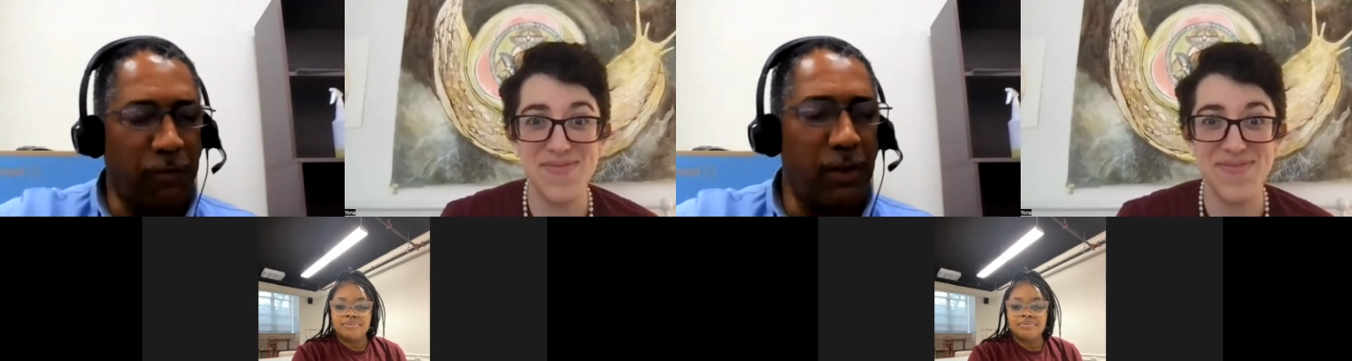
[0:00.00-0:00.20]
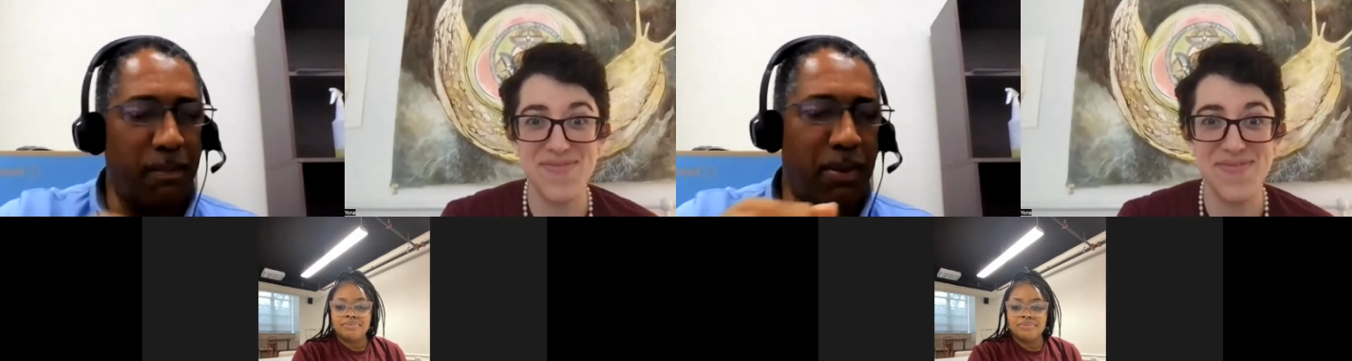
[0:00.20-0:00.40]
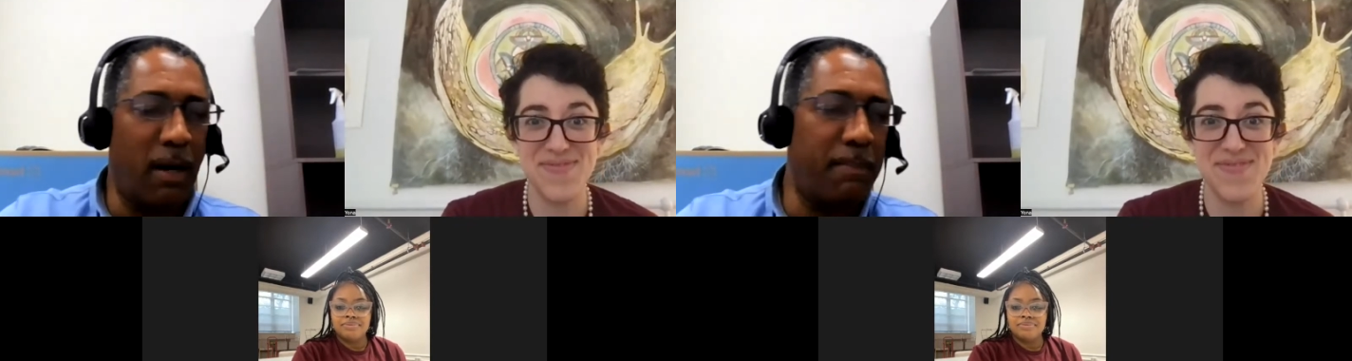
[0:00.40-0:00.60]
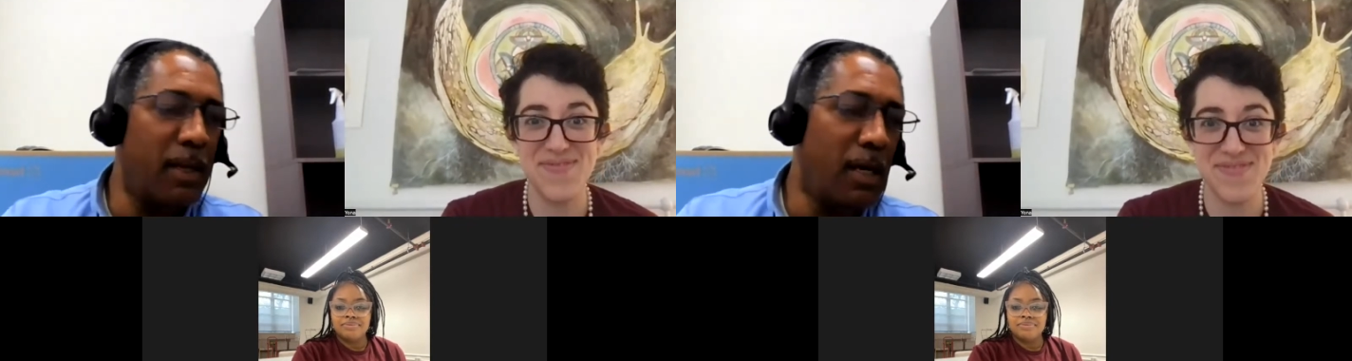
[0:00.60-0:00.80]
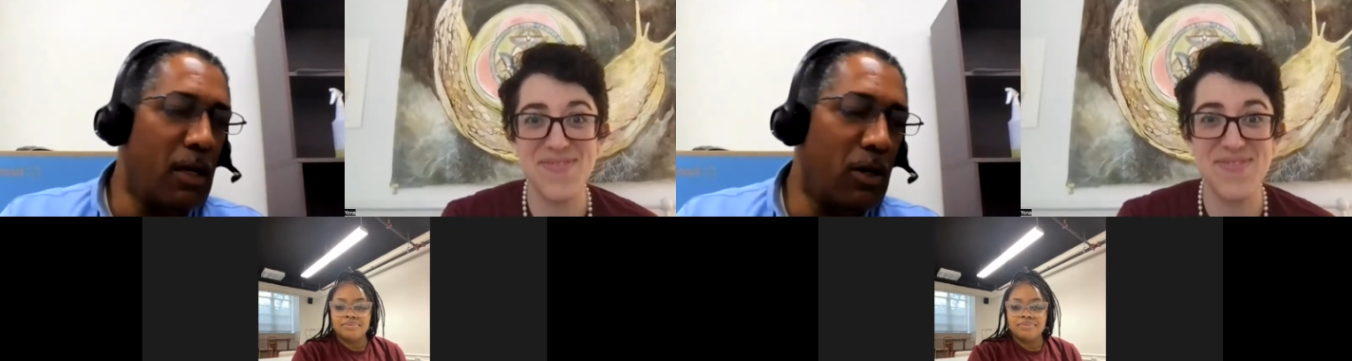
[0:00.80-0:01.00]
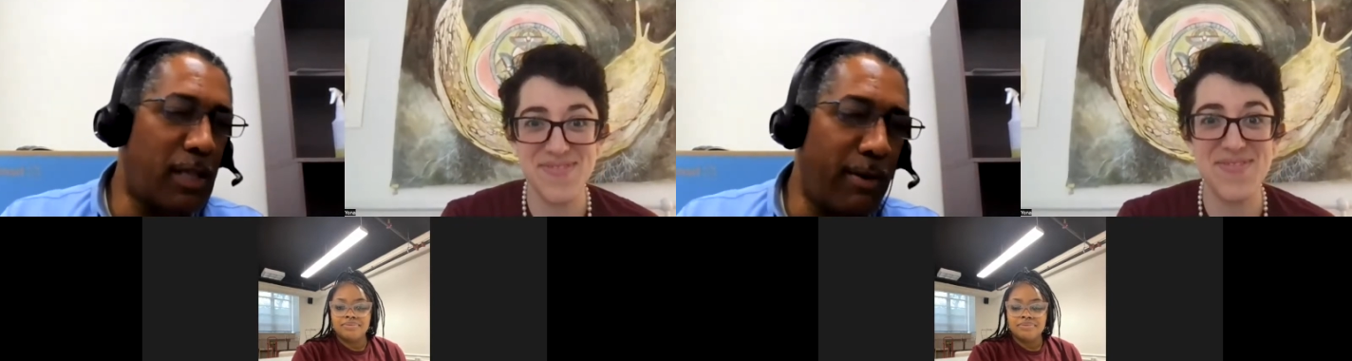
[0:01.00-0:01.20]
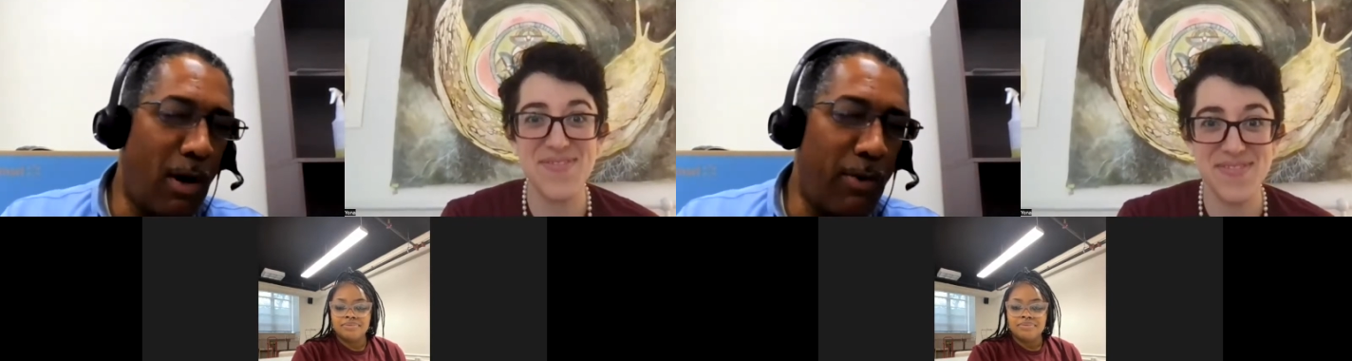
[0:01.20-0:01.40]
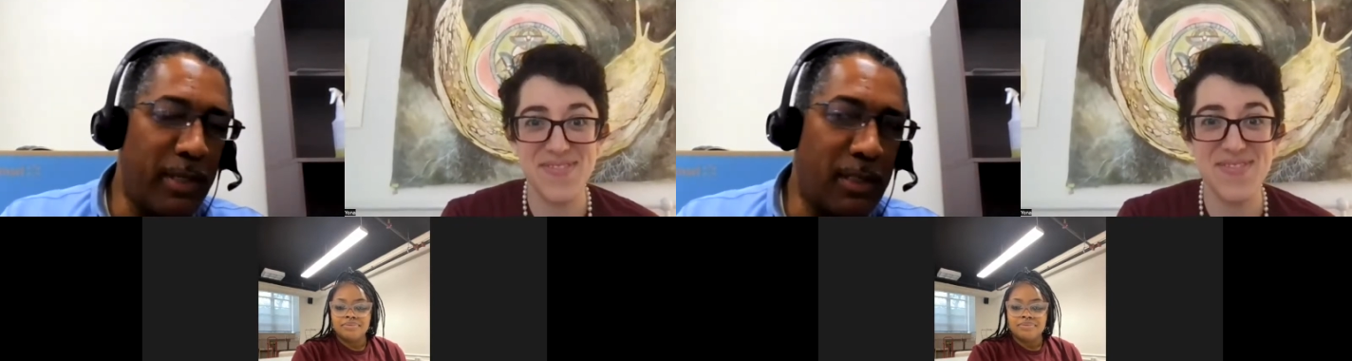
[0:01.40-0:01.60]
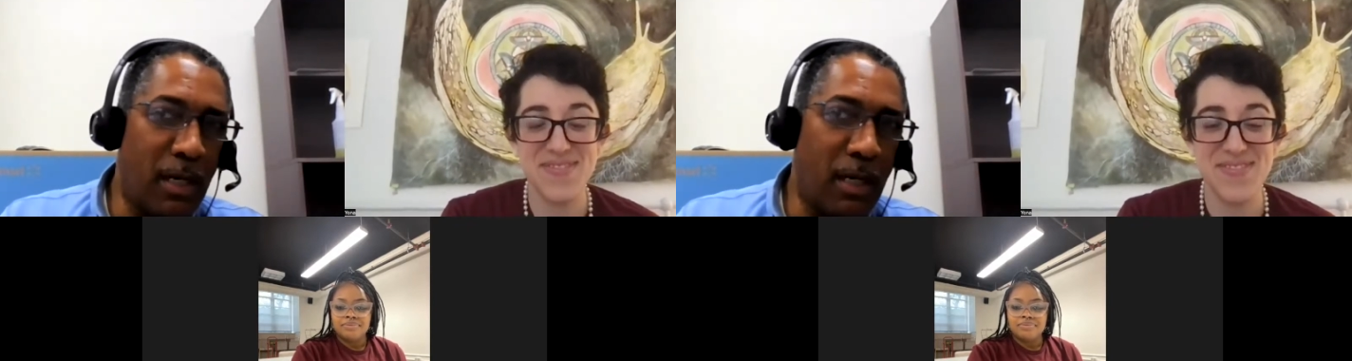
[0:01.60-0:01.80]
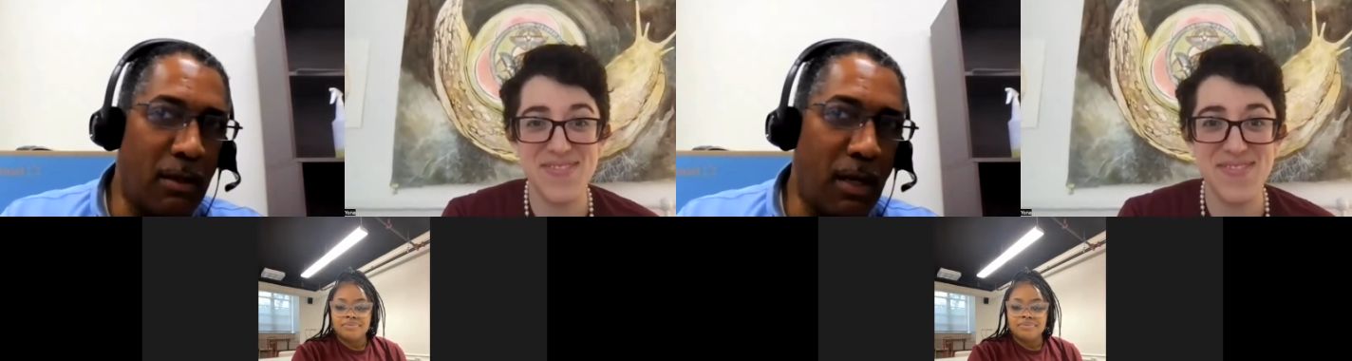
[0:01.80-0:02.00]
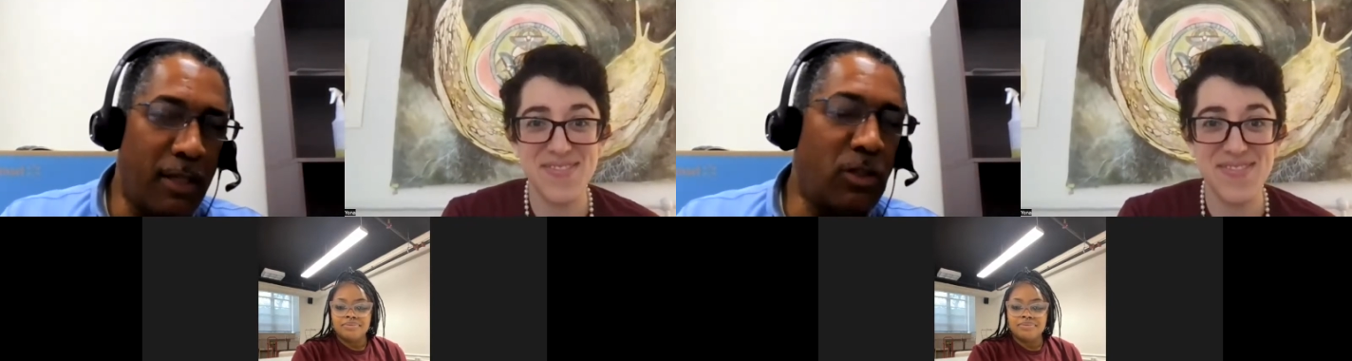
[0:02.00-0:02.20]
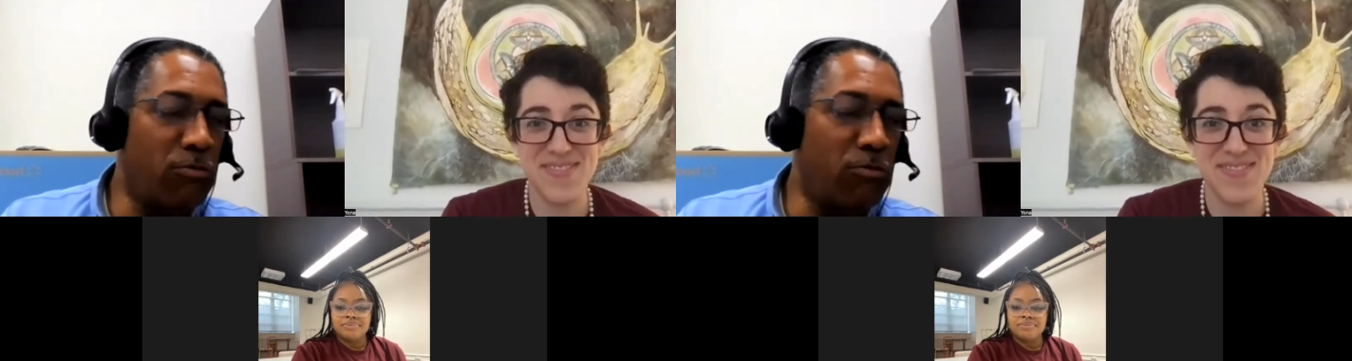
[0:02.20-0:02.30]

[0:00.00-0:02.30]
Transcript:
Speaker 1: flip up, because I would always, uh, I used